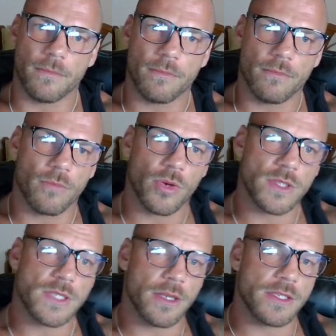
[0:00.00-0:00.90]

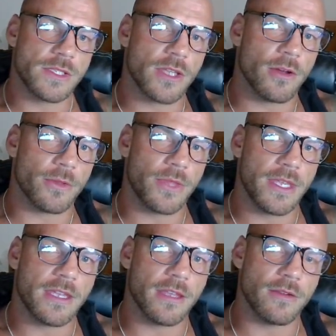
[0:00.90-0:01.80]
Muay Thai style
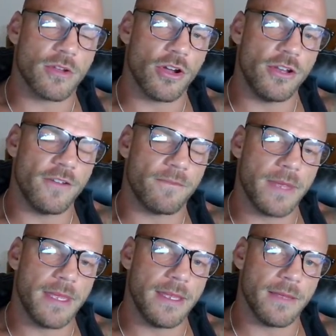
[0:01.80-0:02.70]
thing can kind of
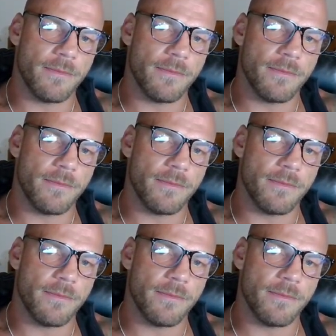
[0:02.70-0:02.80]
be